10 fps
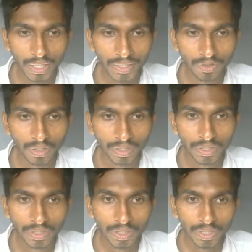I got.
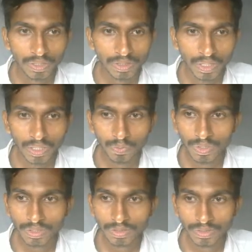Second
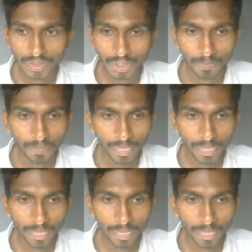one is the same.